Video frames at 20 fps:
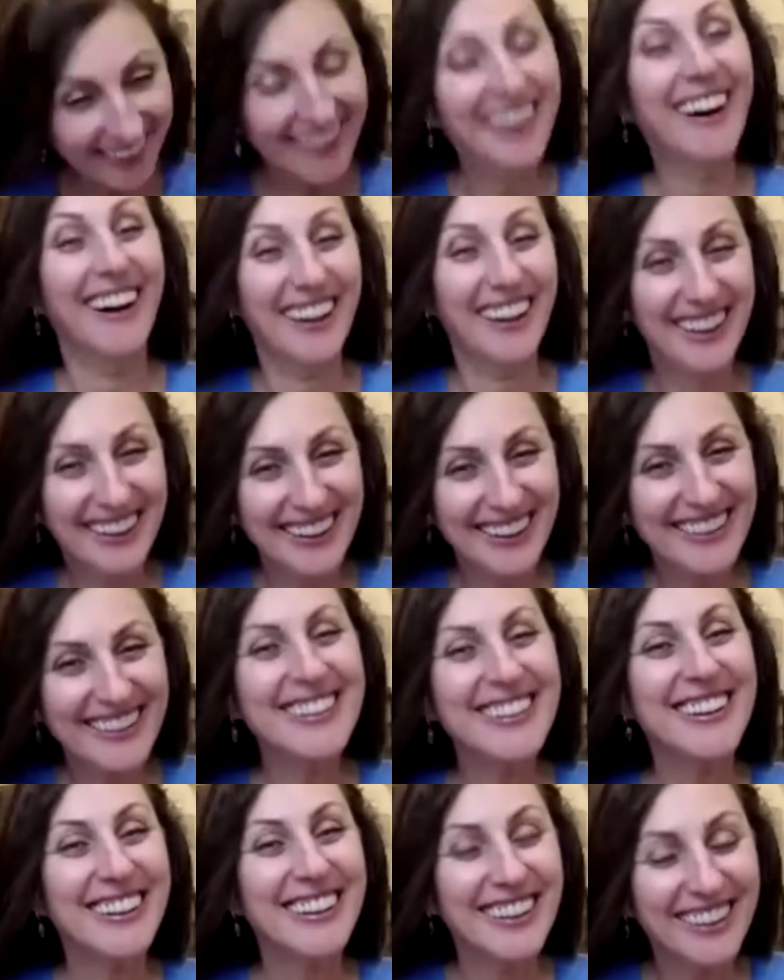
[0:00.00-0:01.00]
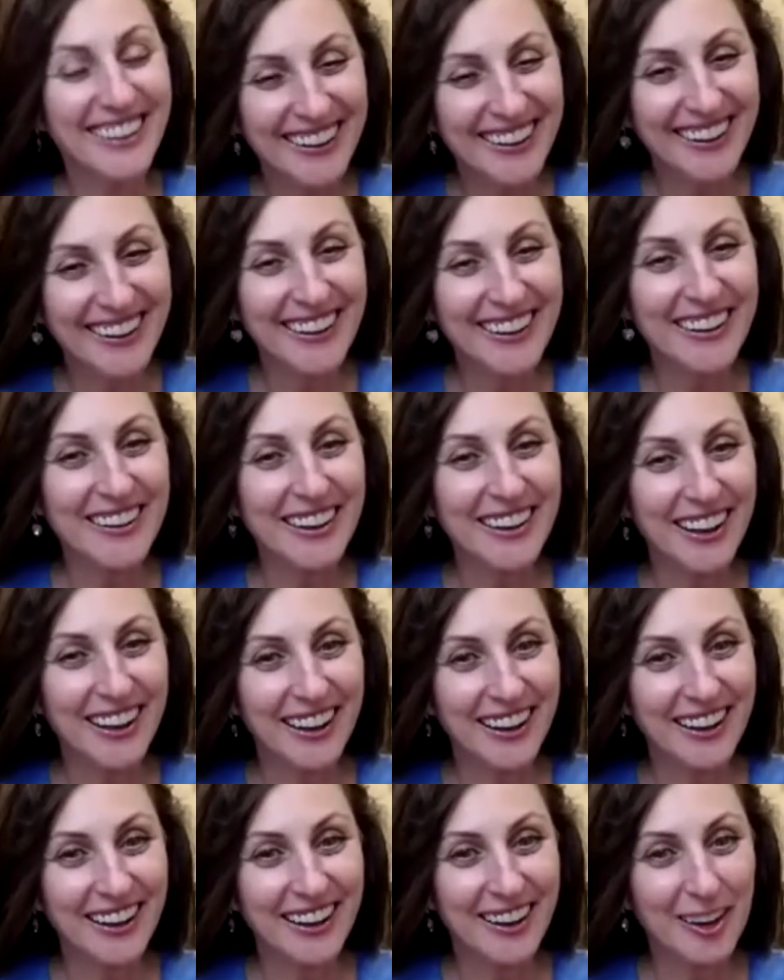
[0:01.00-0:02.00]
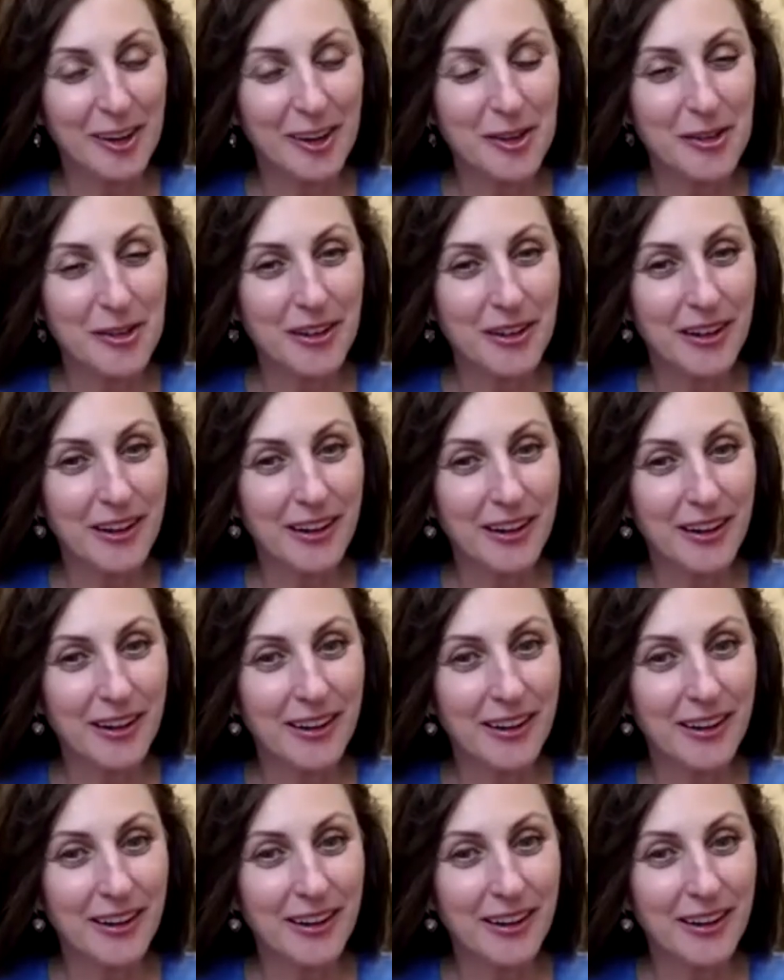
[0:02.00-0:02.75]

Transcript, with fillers: gonna find your way. And um, he said, Sushai,